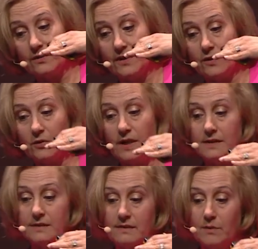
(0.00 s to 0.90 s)

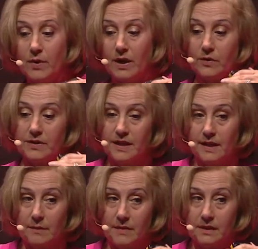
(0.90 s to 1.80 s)
decrease the power
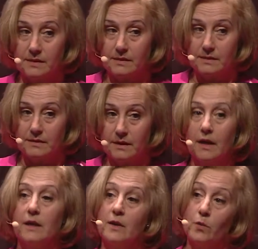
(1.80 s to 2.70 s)
dynamics,
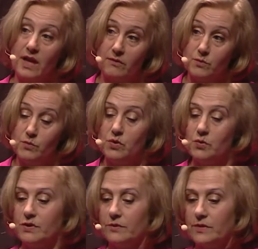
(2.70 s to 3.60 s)
that we have
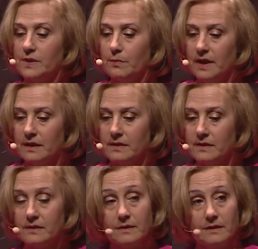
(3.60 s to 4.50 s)
mutual
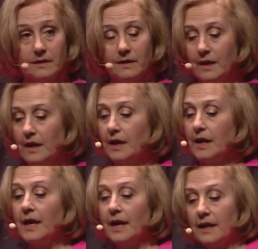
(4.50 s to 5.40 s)
respect,
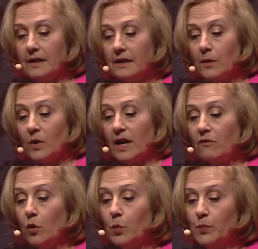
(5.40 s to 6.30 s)
and that we
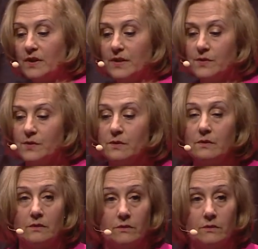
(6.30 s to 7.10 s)
have openness,